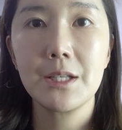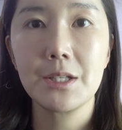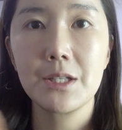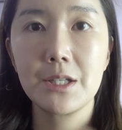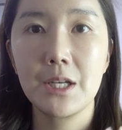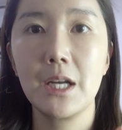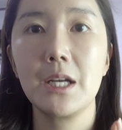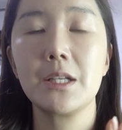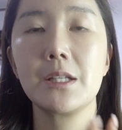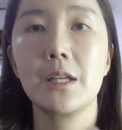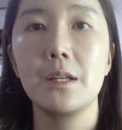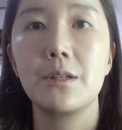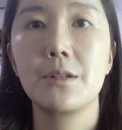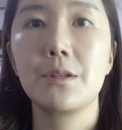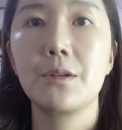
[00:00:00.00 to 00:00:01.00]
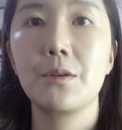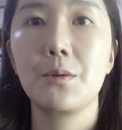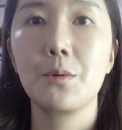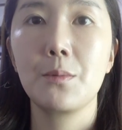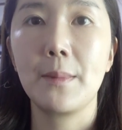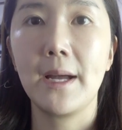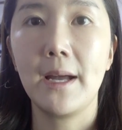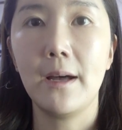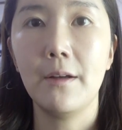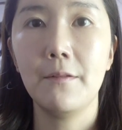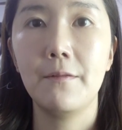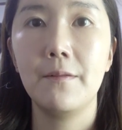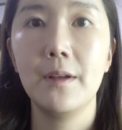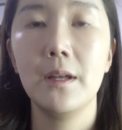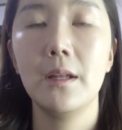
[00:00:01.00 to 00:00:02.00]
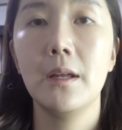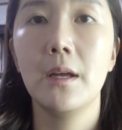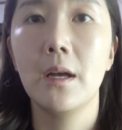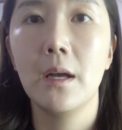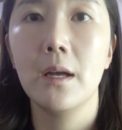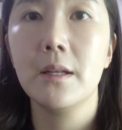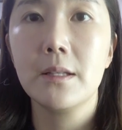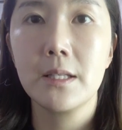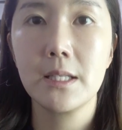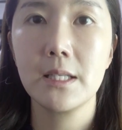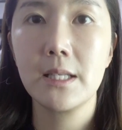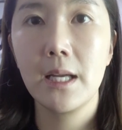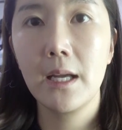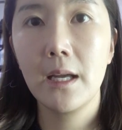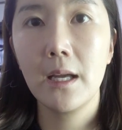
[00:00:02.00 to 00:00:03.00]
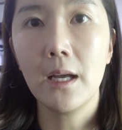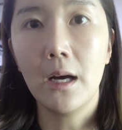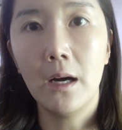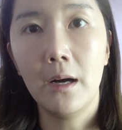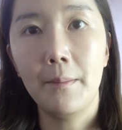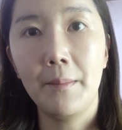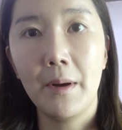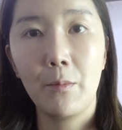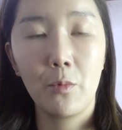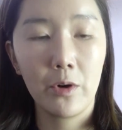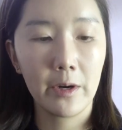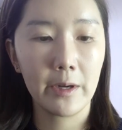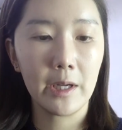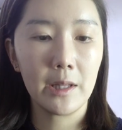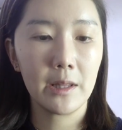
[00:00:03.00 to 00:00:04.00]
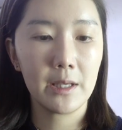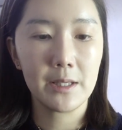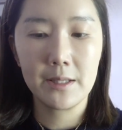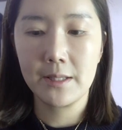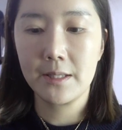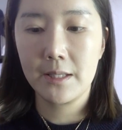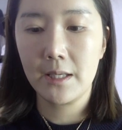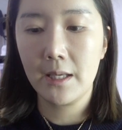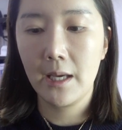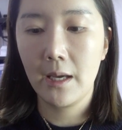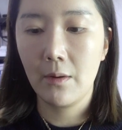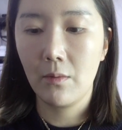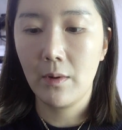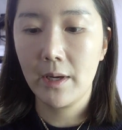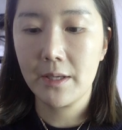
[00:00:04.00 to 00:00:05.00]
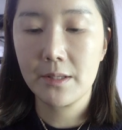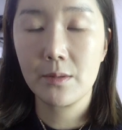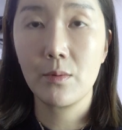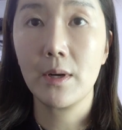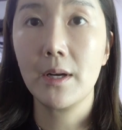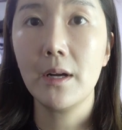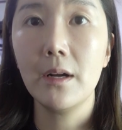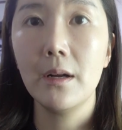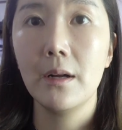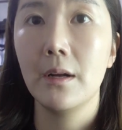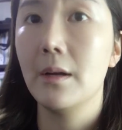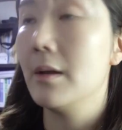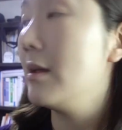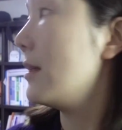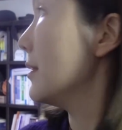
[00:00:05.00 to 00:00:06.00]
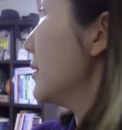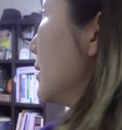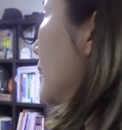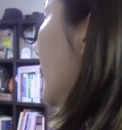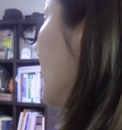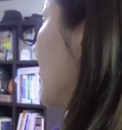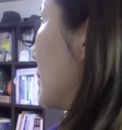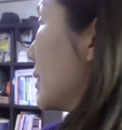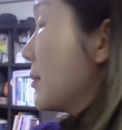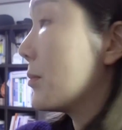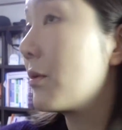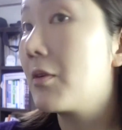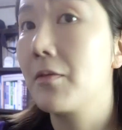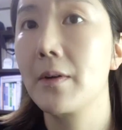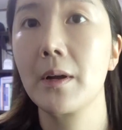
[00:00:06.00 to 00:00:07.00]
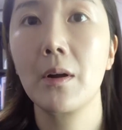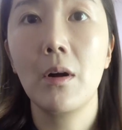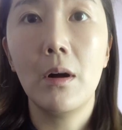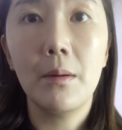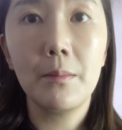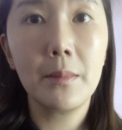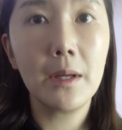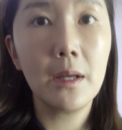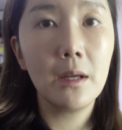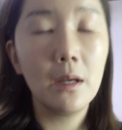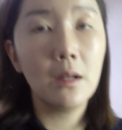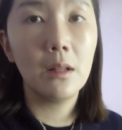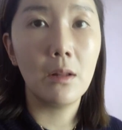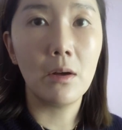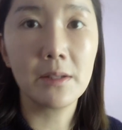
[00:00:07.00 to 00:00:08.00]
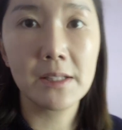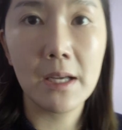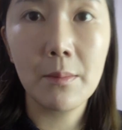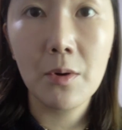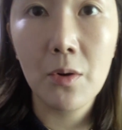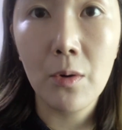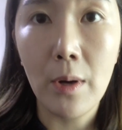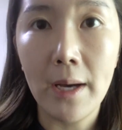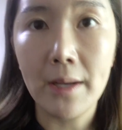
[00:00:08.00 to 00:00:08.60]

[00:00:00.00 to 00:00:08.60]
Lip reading: I just changed into my outfit. Today, I'm wearing this DKNY sweater that my boyfriend got me a long time ago